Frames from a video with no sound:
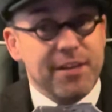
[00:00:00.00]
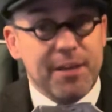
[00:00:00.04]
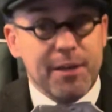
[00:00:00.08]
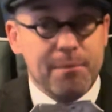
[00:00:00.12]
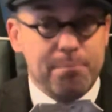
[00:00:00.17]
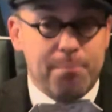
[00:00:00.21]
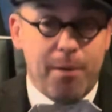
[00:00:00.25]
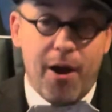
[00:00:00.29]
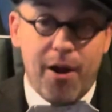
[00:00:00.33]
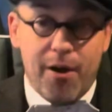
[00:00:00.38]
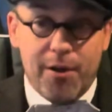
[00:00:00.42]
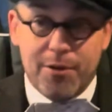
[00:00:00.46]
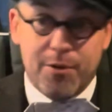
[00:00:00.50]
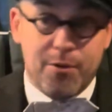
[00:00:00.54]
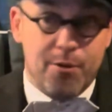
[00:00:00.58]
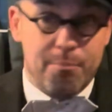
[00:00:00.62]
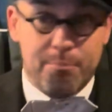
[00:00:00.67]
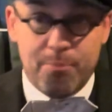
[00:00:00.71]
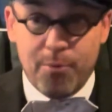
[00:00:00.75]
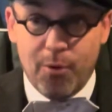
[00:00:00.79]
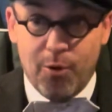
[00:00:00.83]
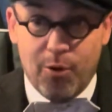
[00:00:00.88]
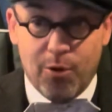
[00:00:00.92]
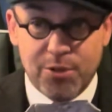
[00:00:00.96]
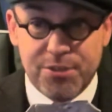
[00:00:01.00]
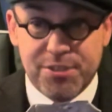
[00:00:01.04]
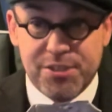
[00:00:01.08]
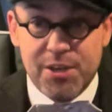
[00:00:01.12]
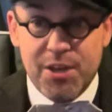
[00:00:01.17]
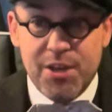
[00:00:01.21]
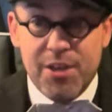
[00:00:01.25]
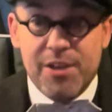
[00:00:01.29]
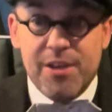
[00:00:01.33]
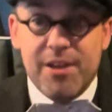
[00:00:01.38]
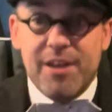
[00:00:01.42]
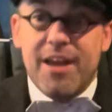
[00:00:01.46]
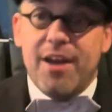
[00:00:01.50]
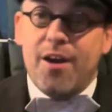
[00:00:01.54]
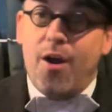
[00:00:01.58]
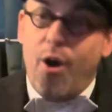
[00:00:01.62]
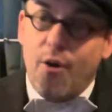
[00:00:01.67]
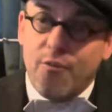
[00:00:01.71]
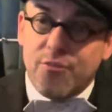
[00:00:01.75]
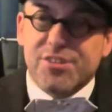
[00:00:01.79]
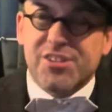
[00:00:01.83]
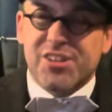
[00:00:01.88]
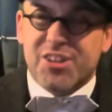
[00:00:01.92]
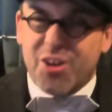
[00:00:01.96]
a partner abroad
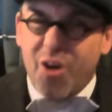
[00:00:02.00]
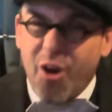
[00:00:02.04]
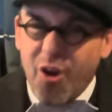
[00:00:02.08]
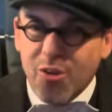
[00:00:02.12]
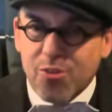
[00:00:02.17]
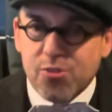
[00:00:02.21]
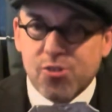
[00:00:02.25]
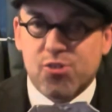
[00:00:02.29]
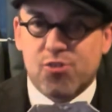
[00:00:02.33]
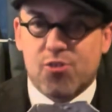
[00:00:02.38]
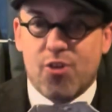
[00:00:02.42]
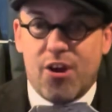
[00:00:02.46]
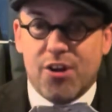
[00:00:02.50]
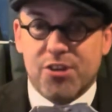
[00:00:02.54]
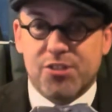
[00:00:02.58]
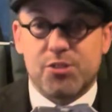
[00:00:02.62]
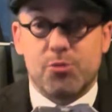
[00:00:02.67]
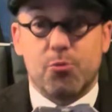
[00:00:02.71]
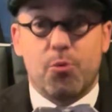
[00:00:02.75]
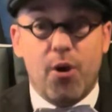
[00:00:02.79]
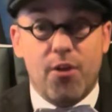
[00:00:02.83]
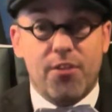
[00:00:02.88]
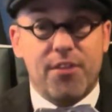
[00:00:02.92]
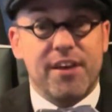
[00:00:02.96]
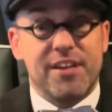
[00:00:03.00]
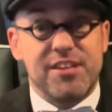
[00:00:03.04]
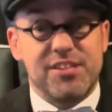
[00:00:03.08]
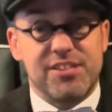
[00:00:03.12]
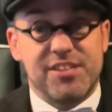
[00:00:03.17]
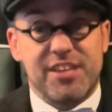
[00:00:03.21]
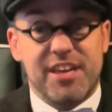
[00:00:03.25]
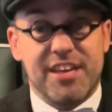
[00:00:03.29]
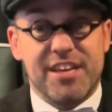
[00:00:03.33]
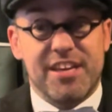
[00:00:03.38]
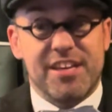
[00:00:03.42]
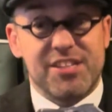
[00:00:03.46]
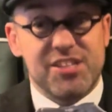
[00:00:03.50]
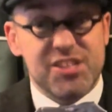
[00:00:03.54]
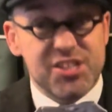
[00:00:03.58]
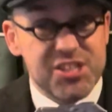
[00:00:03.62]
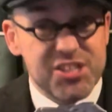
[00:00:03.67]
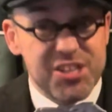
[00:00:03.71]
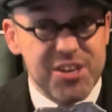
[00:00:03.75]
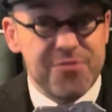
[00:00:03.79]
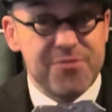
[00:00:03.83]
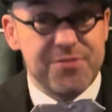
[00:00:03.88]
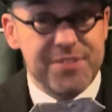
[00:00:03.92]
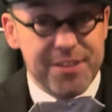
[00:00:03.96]
offers a contrast to what they see as
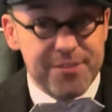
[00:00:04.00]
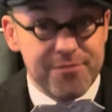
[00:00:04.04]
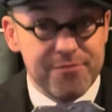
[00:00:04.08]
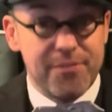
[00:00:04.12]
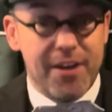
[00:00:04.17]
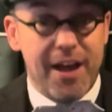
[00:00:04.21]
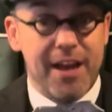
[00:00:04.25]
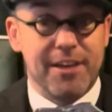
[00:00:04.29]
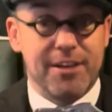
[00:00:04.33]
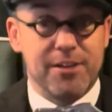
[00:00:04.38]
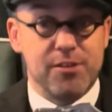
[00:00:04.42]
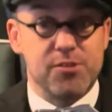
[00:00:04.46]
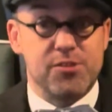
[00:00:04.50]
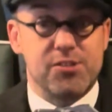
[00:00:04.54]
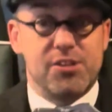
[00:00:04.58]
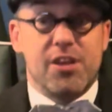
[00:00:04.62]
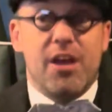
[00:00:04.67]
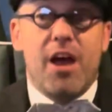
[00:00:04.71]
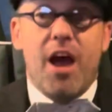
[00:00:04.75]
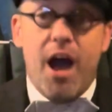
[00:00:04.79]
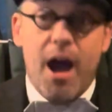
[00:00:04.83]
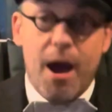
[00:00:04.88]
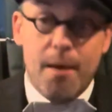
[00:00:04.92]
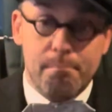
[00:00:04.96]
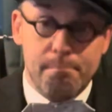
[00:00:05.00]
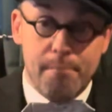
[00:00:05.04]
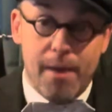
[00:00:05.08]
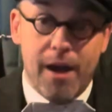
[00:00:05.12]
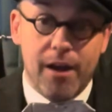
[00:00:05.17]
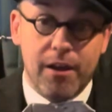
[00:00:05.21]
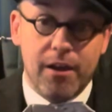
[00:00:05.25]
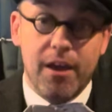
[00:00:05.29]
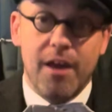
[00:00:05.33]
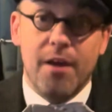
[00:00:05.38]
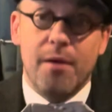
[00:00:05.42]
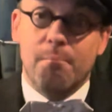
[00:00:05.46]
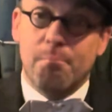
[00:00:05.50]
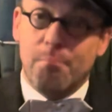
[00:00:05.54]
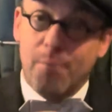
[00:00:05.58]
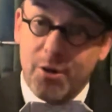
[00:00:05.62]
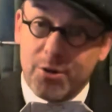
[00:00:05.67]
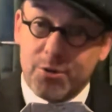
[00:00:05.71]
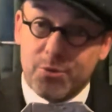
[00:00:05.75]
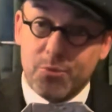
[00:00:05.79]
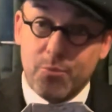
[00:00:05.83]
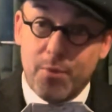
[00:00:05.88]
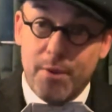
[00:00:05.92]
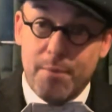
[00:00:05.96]
shifting values among
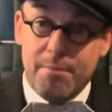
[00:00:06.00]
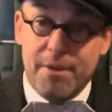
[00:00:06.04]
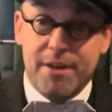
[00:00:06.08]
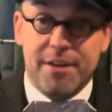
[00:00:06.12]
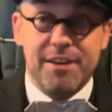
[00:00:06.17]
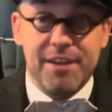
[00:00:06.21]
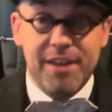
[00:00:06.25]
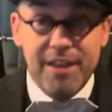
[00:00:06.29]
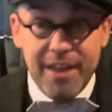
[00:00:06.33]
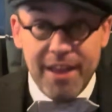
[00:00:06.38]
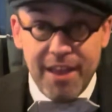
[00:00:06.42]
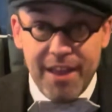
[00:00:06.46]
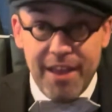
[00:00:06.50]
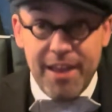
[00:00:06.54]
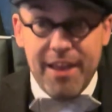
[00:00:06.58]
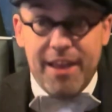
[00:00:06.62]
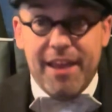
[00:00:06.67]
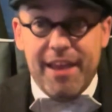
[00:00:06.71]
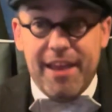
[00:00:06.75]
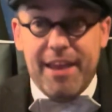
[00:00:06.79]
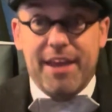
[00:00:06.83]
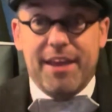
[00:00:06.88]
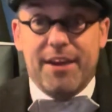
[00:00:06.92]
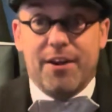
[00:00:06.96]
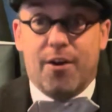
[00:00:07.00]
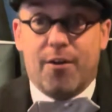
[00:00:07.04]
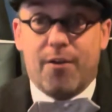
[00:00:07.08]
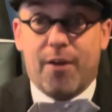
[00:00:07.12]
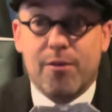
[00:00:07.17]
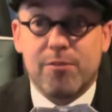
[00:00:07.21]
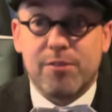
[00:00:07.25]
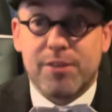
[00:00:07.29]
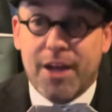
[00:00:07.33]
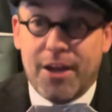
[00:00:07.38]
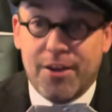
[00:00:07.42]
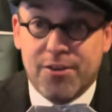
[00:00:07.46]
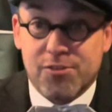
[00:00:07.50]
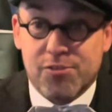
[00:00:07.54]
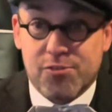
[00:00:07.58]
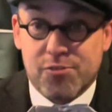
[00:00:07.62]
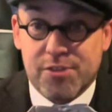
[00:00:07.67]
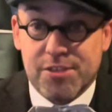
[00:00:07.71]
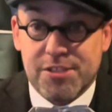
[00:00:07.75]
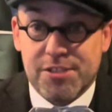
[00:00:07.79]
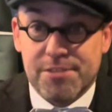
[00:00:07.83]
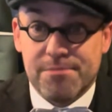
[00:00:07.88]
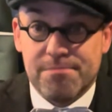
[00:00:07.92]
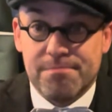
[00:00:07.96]
modern women in our own
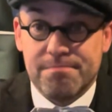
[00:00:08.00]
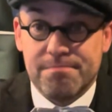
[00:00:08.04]
countries.